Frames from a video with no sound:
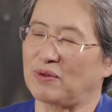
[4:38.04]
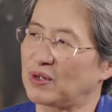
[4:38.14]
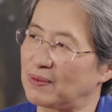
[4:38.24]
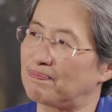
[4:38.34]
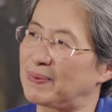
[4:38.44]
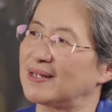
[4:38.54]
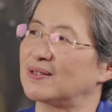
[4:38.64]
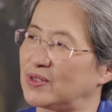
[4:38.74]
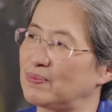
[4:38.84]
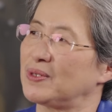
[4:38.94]
a very
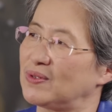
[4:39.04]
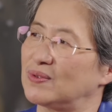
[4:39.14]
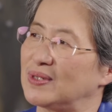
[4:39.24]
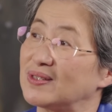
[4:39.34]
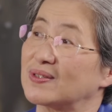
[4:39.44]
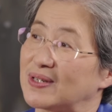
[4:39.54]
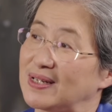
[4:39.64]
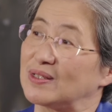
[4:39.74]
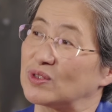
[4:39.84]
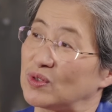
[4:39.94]
big GPU
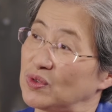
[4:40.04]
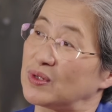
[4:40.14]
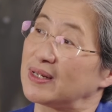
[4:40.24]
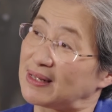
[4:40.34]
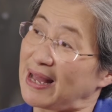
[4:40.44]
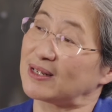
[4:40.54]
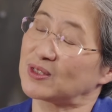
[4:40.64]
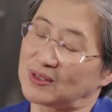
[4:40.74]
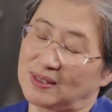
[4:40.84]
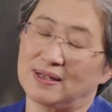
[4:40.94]
integrated, so you can
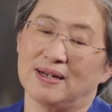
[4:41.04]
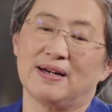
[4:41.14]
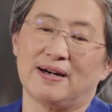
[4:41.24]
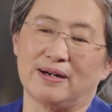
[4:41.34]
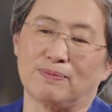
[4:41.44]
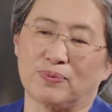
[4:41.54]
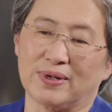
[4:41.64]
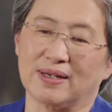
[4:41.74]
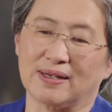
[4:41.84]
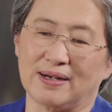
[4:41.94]
actually
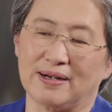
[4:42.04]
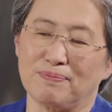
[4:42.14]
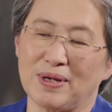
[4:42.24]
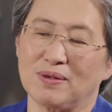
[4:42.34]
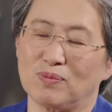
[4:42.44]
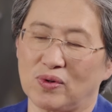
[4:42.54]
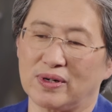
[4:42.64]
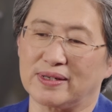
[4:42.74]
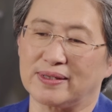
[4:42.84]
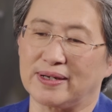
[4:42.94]
bring many
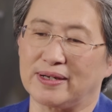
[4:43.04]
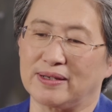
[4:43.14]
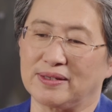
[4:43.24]
more